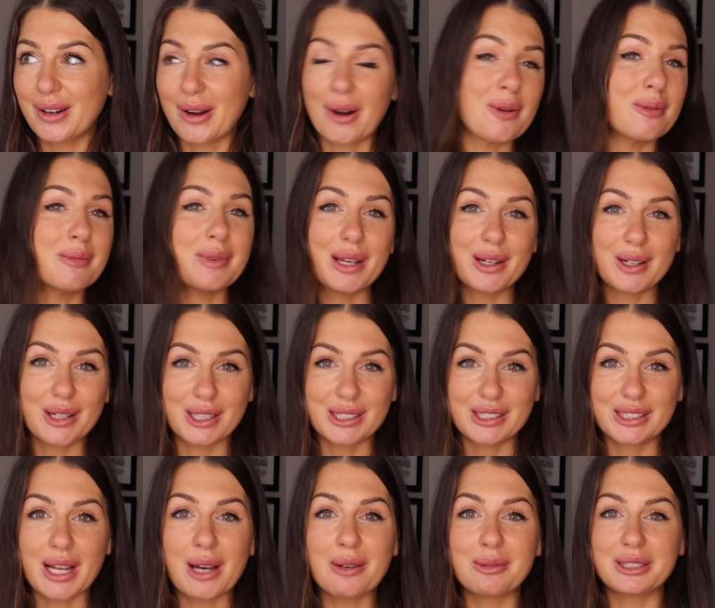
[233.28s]
Oh my
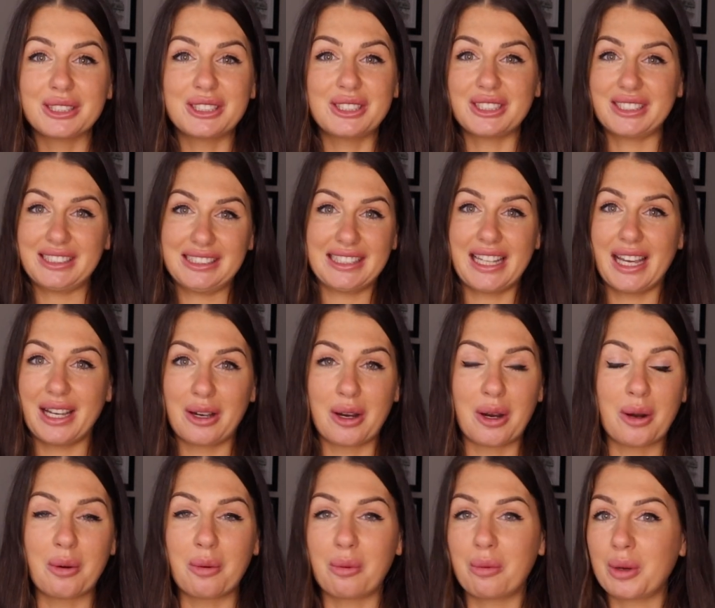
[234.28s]
gosh, that was just like
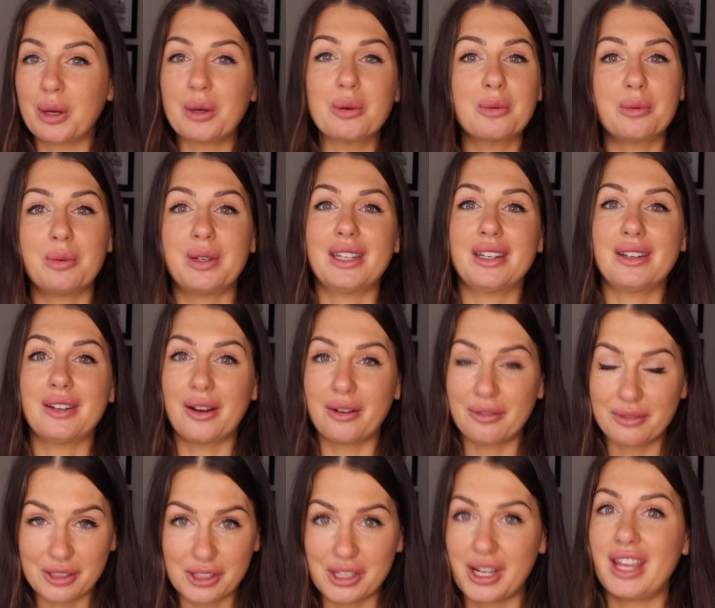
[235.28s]
a whirlwind
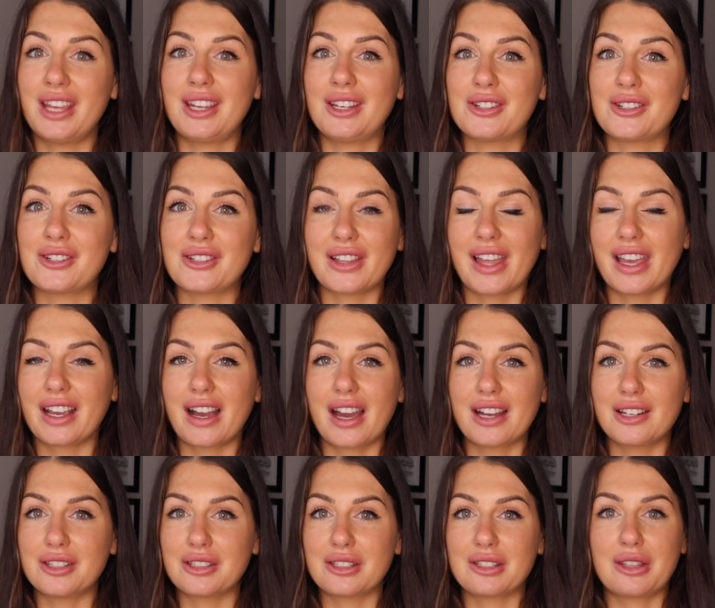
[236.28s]
of change. Like
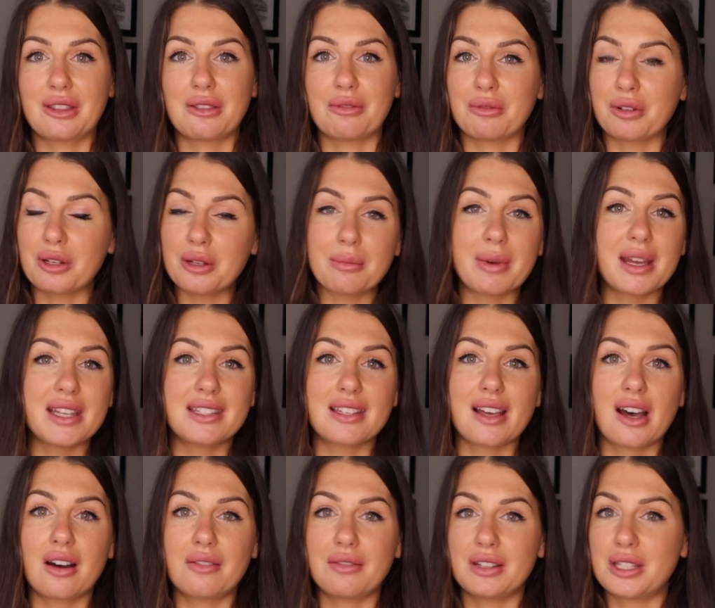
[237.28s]
I just threw
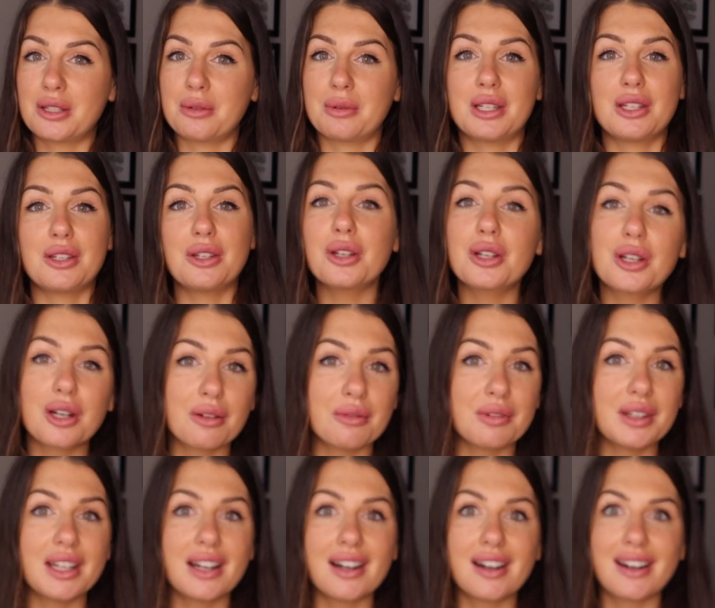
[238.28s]
myself into a new
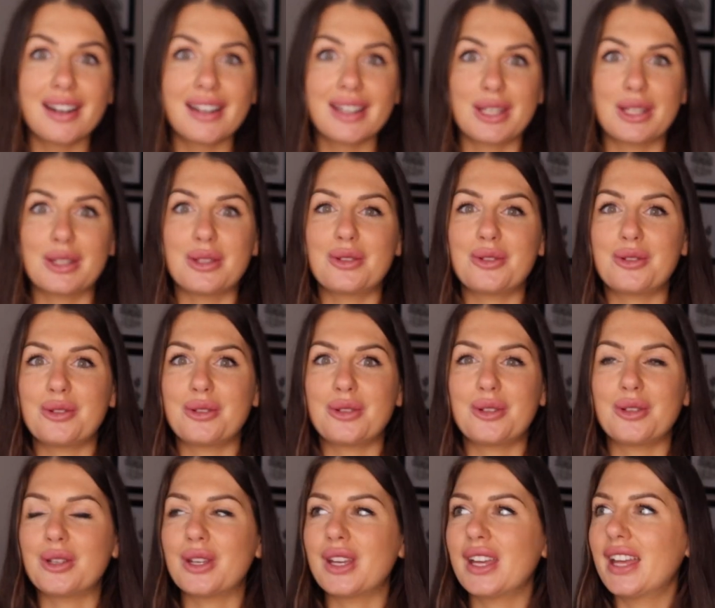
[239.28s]
career,
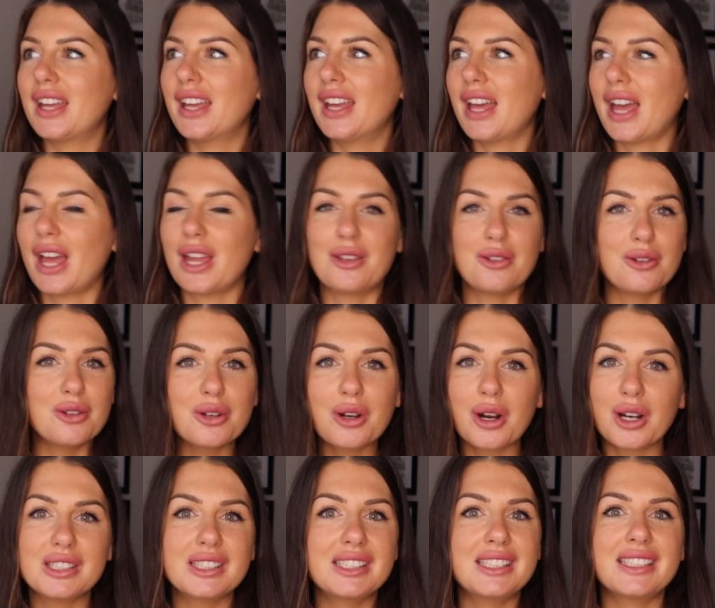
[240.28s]
into a new
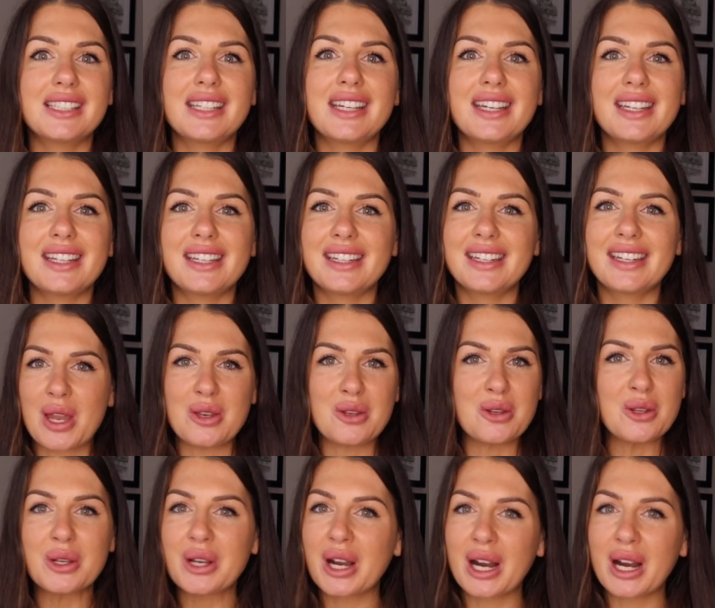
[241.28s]
continent, a new